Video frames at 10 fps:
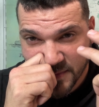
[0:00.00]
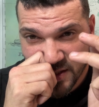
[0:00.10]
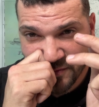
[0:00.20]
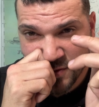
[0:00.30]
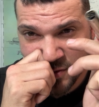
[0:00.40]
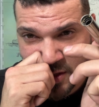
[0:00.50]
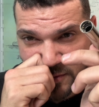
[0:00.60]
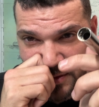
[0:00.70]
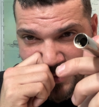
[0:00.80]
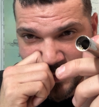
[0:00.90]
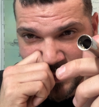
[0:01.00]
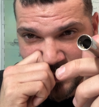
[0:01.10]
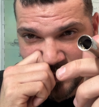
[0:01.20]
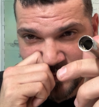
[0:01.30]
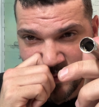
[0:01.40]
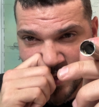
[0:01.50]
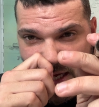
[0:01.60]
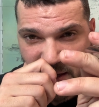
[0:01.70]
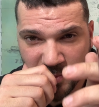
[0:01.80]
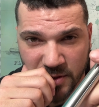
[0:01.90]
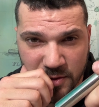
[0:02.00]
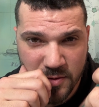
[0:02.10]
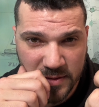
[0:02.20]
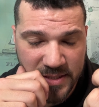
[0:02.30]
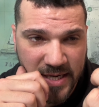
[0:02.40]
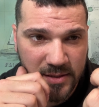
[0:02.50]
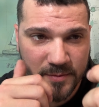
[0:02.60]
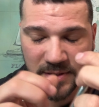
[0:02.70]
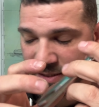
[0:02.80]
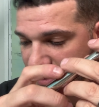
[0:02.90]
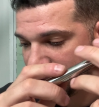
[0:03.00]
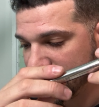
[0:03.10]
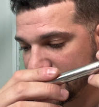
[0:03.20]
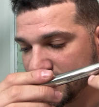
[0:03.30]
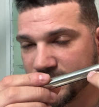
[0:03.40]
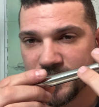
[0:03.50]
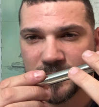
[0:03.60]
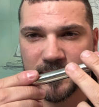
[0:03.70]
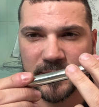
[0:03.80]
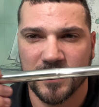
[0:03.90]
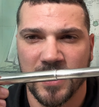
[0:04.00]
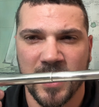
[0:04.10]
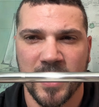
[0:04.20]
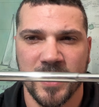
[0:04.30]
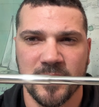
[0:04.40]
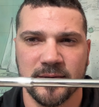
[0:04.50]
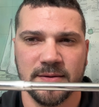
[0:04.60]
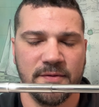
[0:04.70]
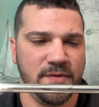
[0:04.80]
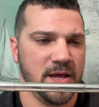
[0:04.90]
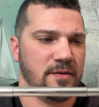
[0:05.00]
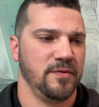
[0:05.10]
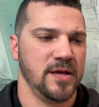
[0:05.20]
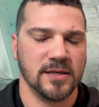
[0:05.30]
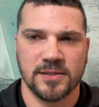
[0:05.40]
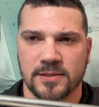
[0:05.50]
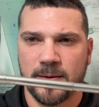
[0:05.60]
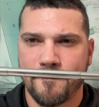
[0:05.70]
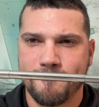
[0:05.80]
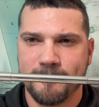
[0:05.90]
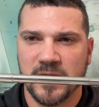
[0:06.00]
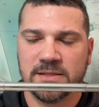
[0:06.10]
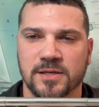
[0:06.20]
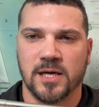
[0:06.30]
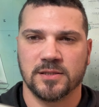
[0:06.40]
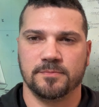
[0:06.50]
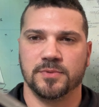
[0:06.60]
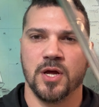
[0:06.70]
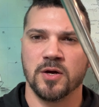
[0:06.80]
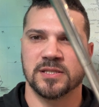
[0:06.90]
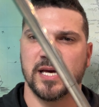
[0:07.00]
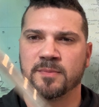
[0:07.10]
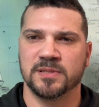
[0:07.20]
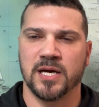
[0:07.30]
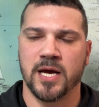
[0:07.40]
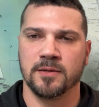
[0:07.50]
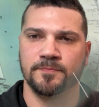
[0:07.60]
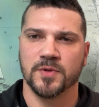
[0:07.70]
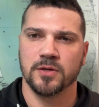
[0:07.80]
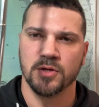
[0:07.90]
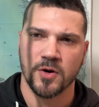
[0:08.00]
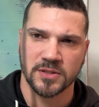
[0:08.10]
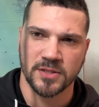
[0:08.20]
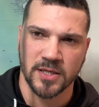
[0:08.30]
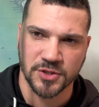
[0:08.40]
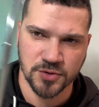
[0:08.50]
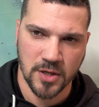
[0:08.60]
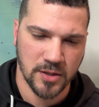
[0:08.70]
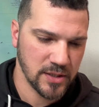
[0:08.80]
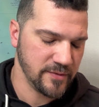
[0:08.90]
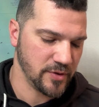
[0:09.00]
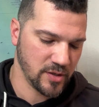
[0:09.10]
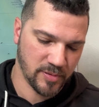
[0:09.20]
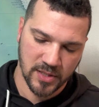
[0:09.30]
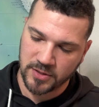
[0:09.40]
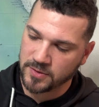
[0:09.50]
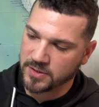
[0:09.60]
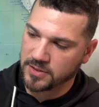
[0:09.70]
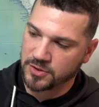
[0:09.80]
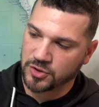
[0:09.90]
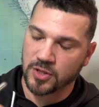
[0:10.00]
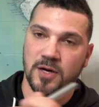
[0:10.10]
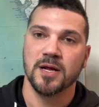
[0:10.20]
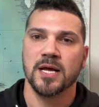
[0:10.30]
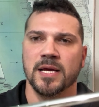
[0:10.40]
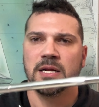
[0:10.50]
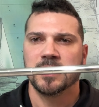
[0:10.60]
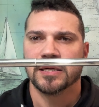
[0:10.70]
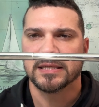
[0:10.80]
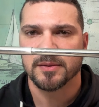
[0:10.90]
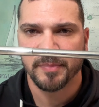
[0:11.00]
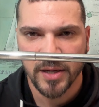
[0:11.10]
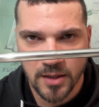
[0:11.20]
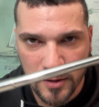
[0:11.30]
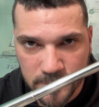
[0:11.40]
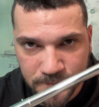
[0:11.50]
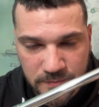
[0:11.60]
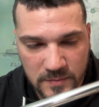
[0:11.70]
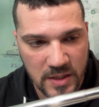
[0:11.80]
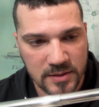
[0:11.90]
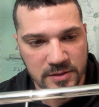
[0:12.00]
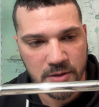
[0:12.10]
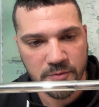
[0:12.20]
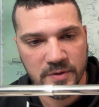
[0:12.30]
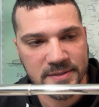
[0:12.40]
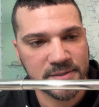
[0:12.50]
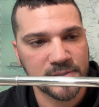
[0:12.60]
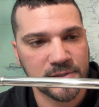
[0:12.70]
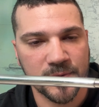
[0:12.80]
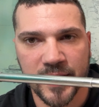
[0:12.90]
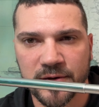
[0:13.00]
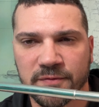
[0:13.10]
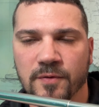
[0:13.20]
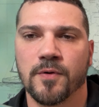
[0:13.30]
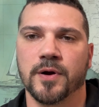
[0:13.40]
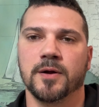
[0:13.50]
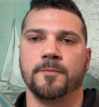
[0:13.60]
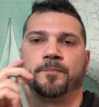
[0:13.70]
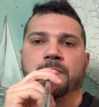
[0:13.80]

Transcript: if you know what this is, if you camp, then you know exactly what this is. I think this is awesome. No, it's not a baton. No, it's not a straw, even though you could probably use it as a straw. It's a bellow. And so this is great for,